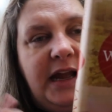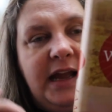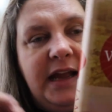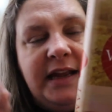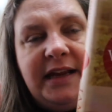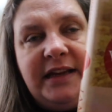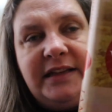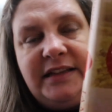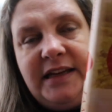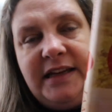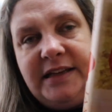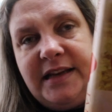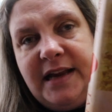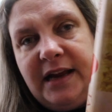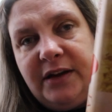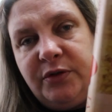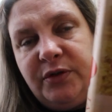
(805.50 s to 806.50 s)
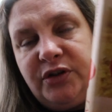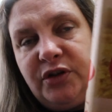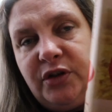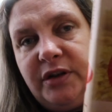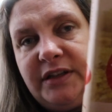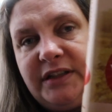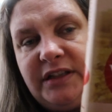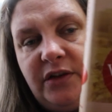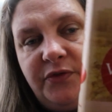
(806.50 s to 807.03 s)
he sees an actress
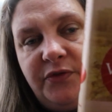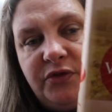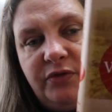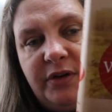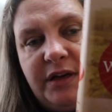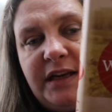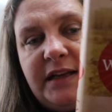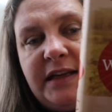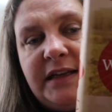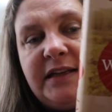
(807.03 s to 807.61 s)
on the silver screen that